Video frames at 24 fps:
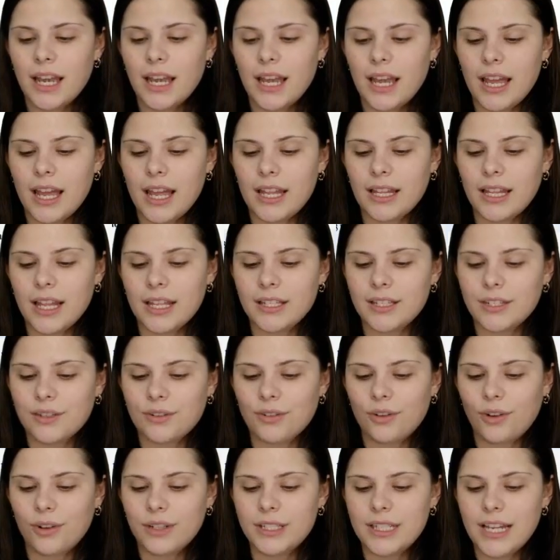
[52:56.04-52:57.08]
And let's
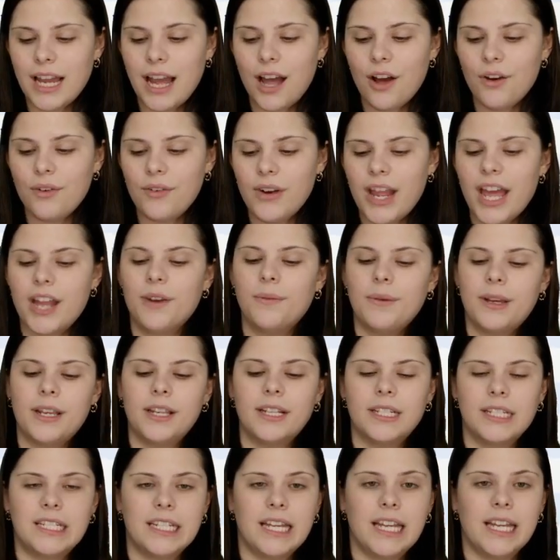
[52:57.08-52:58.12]
scroll down, and we
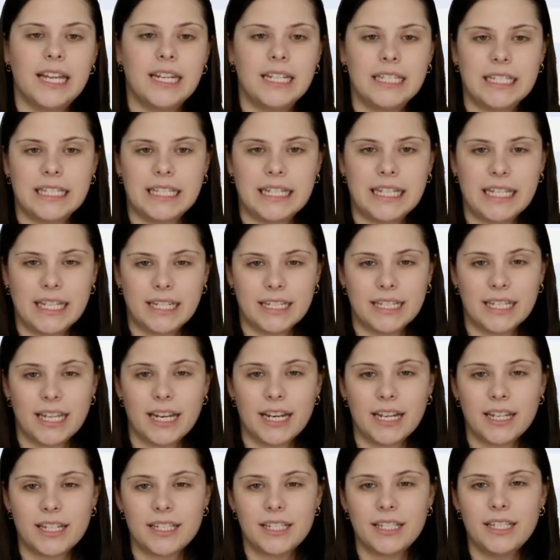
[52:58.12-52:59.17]

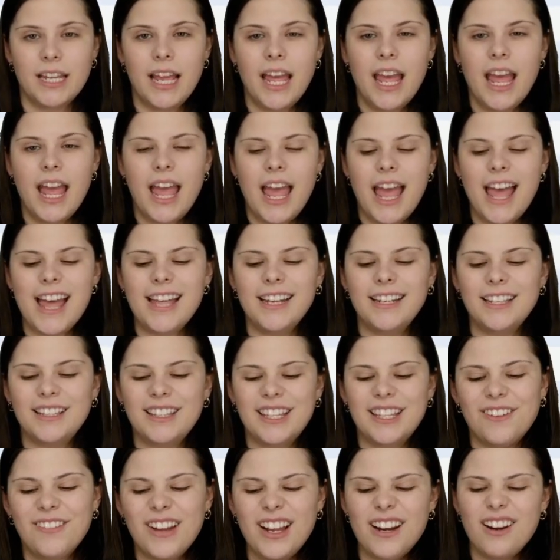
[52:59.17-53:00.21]
didn't. And
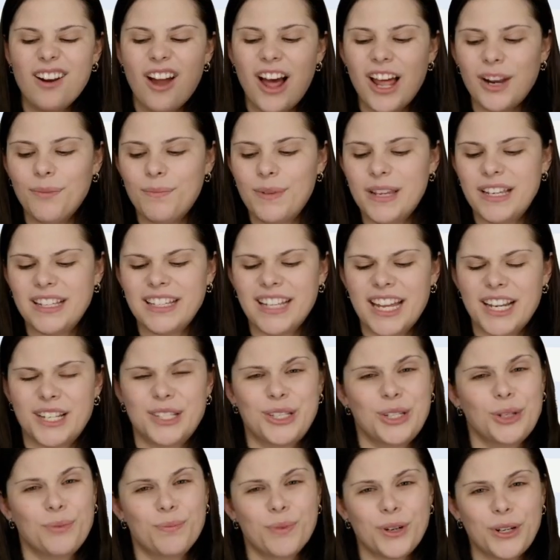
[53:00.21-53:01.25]
might not be like
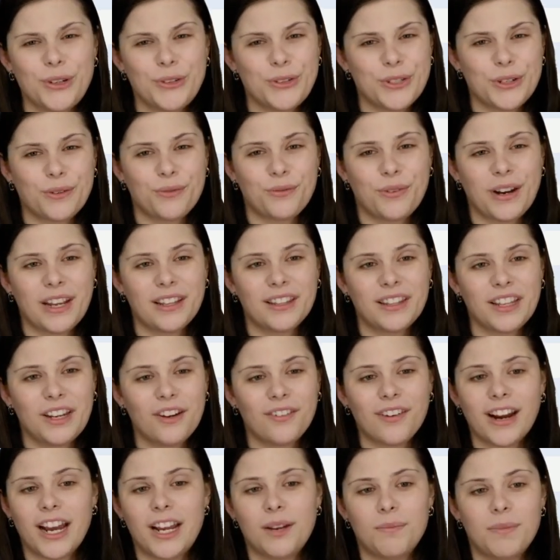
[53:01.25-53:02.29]
super user-friendly,
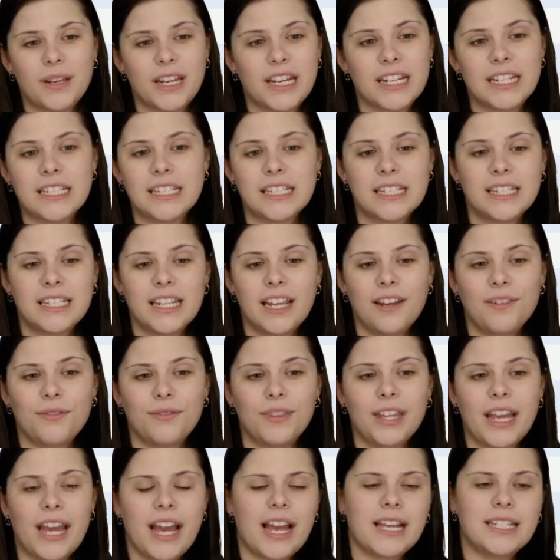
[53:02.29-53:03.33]
right? Because
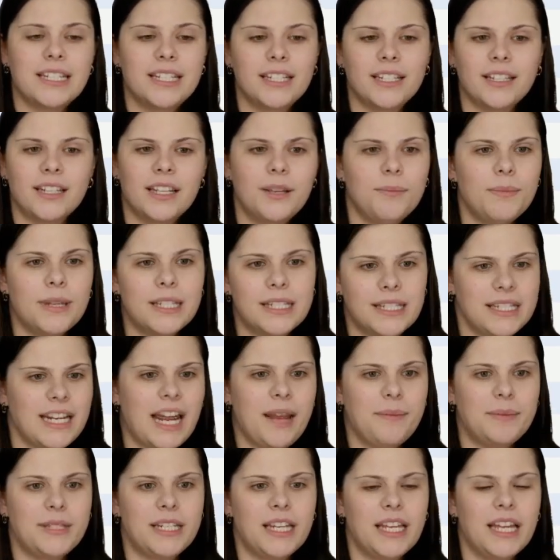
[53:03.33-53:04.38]
if they accidentally
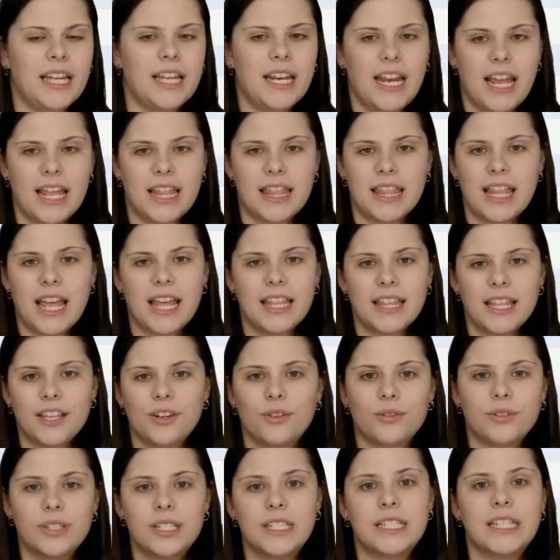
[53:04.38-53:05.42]
mistyped it and then they
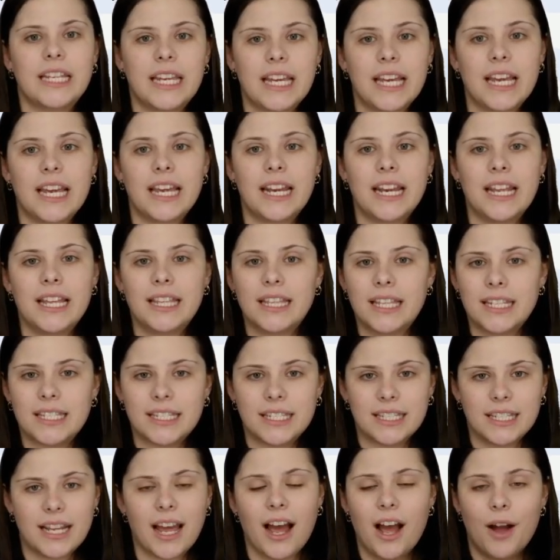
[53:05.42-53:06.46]
don't see it in the
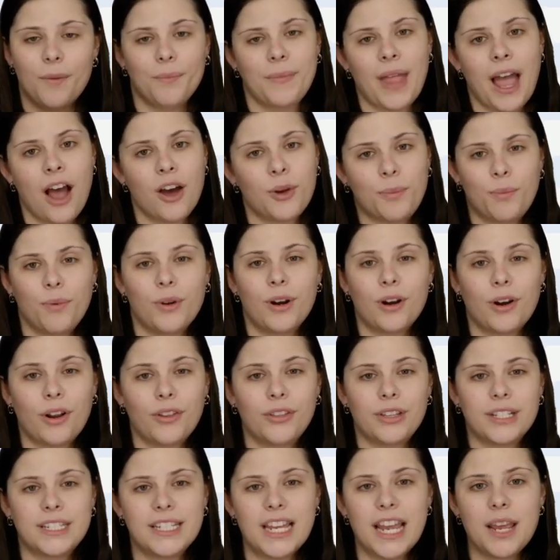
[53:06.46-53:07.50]
outputted
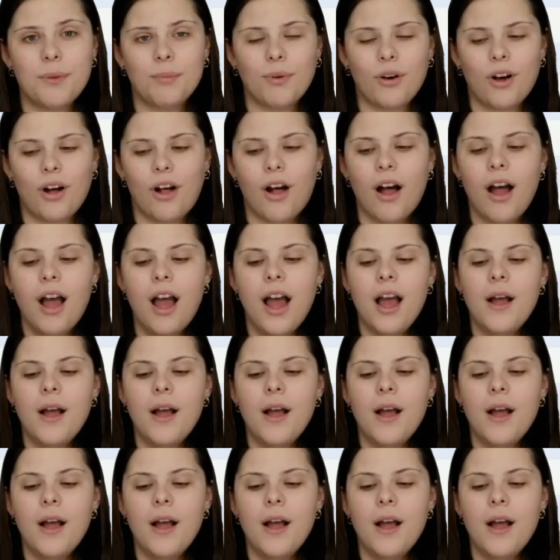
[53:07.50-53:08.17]
on the table,